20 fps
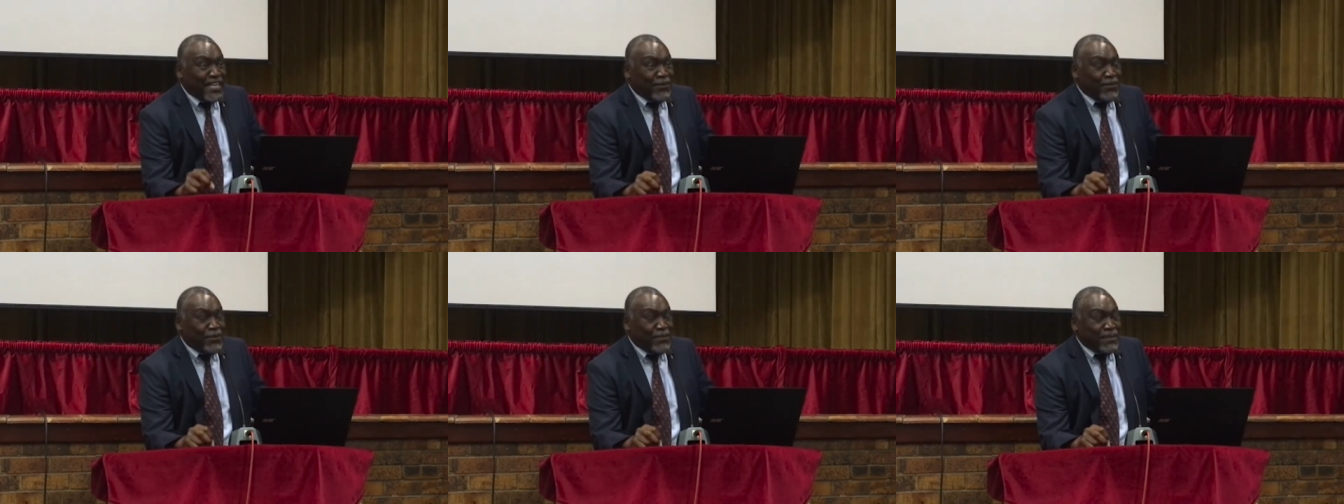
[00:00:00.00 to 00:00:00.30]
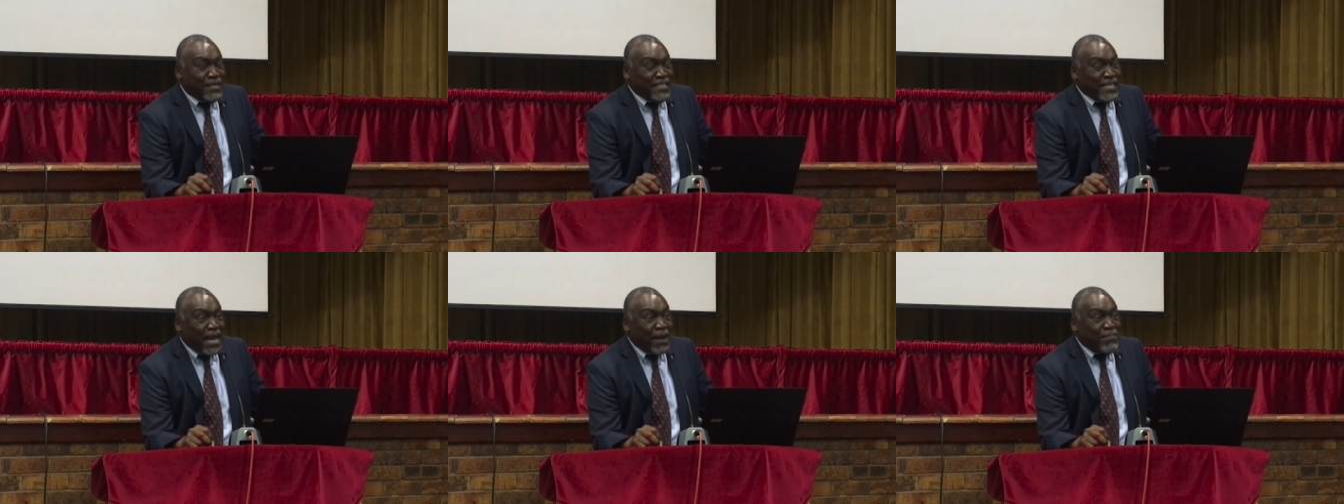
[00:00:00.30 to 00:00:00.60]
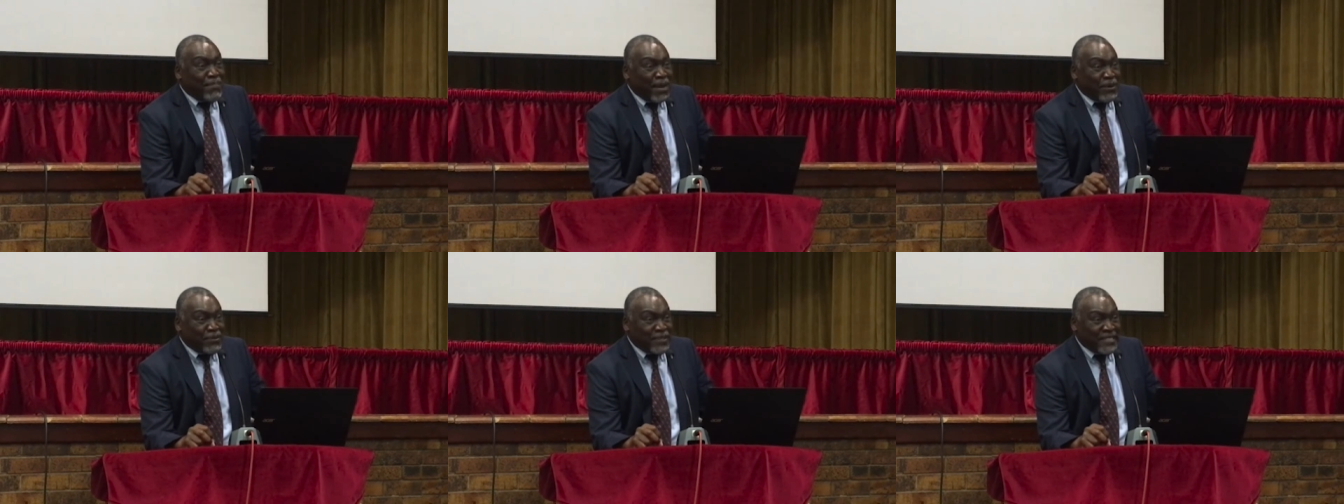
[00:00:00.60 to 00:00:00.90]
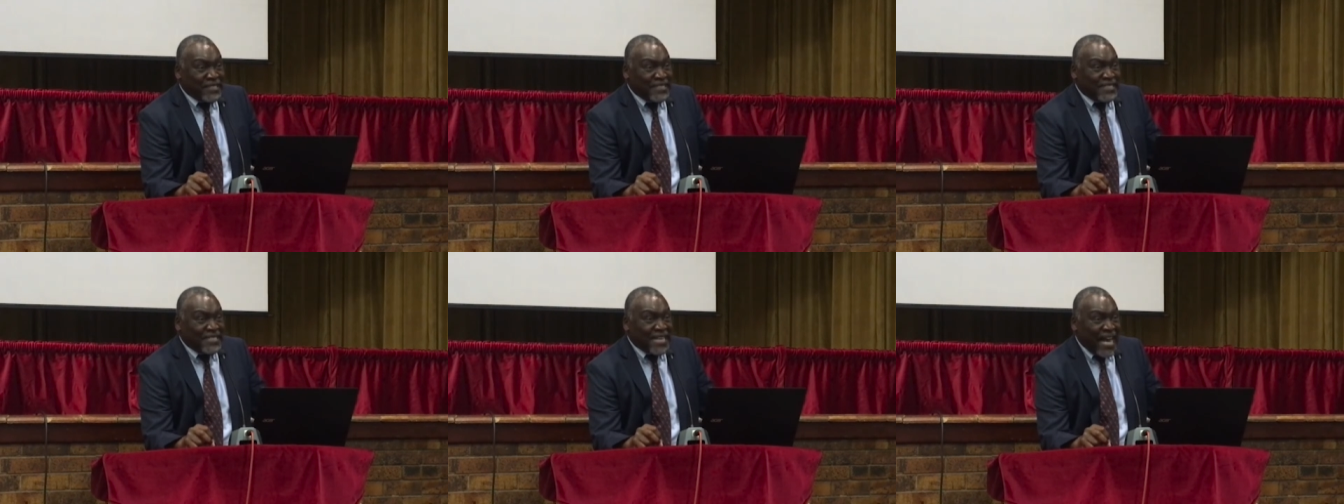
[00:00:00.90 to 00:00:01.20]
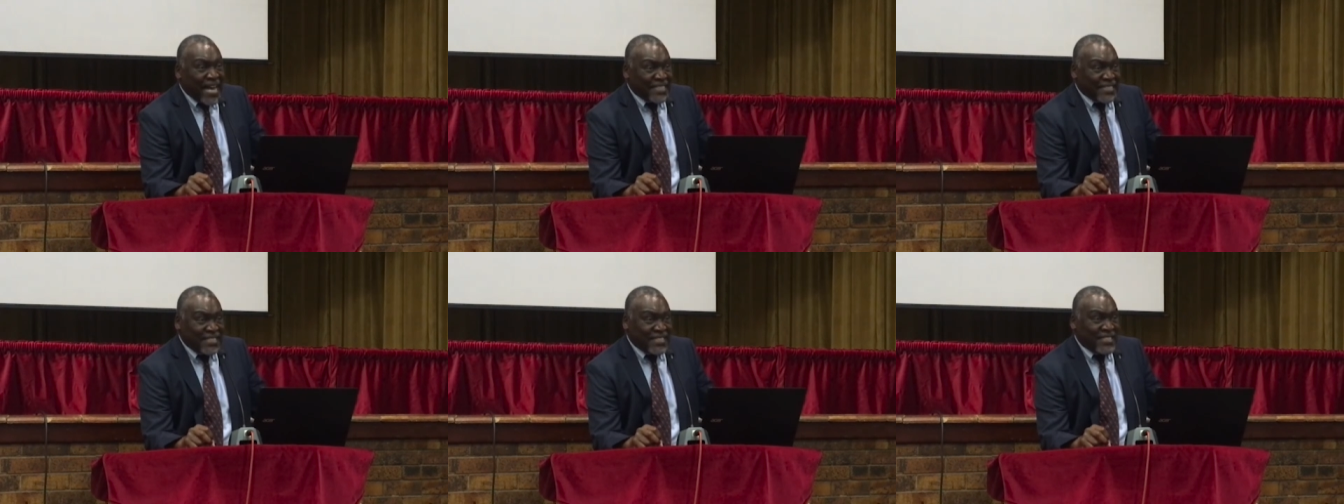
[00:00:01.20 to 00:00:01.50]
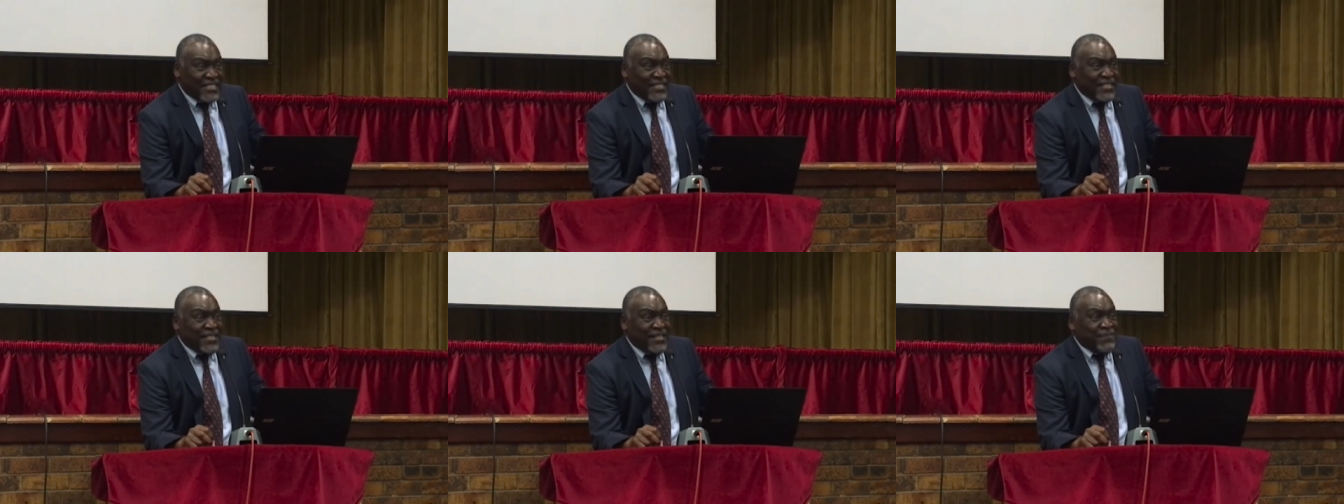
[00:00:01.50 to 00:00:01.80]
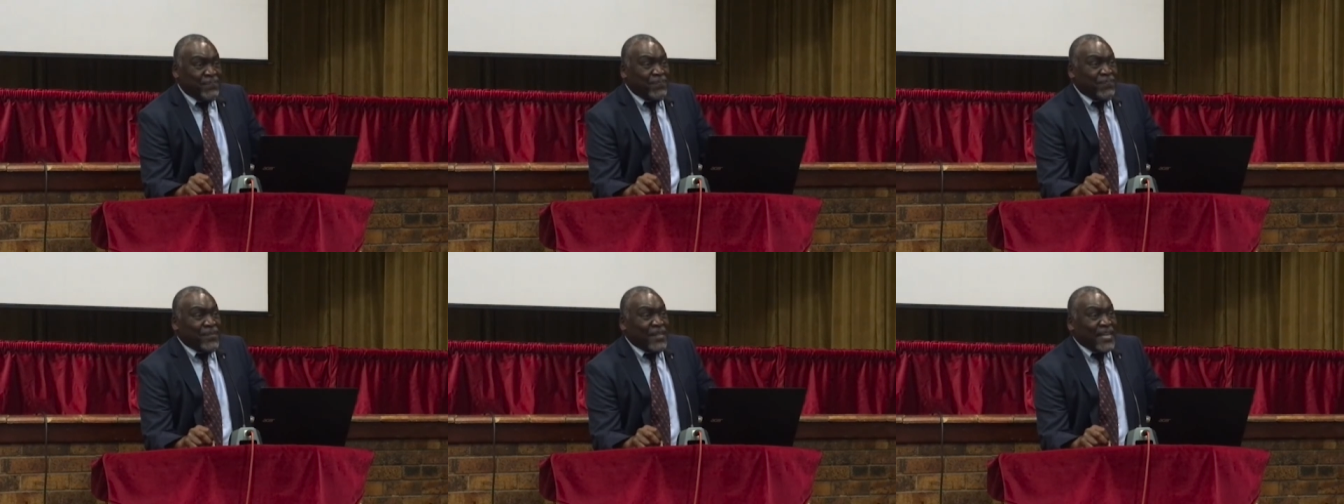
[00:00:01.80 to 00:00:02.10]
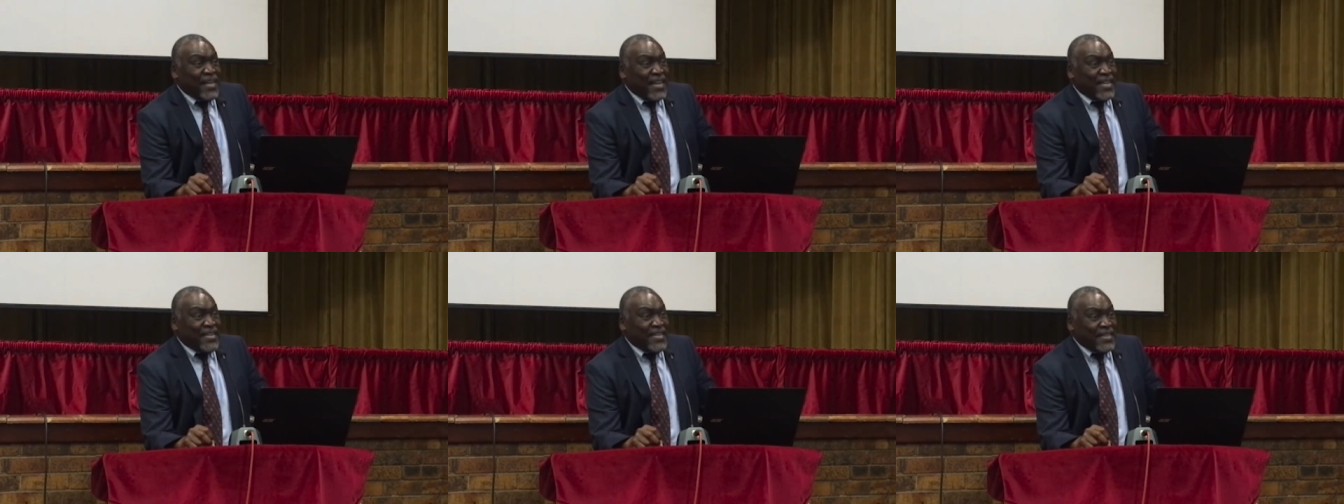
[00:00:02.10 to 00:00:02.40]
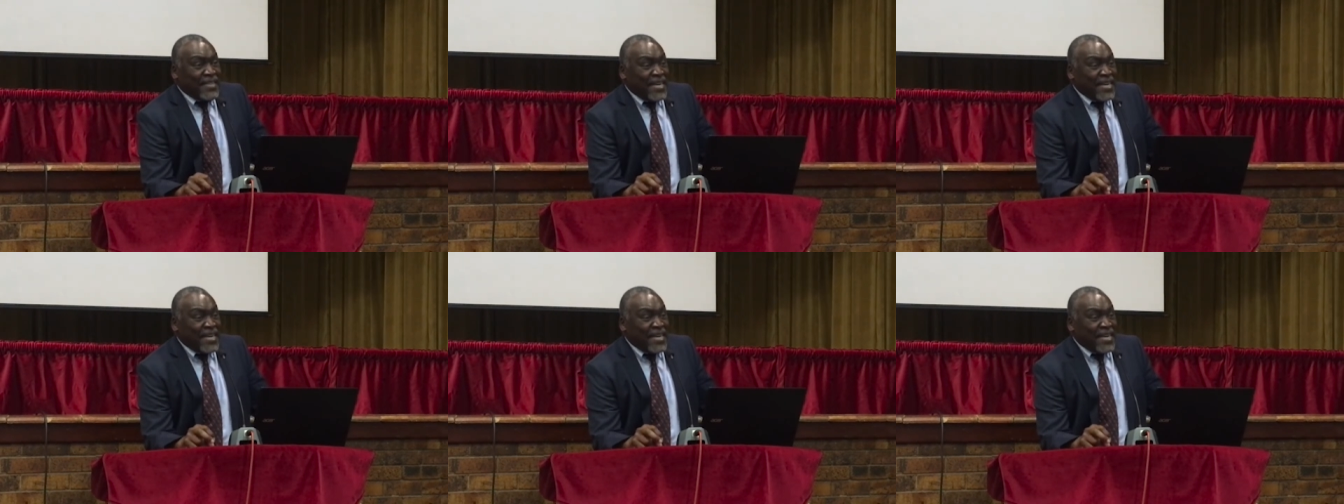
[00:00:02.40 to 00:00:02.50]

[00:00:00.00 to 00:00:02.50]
a little bit about that. And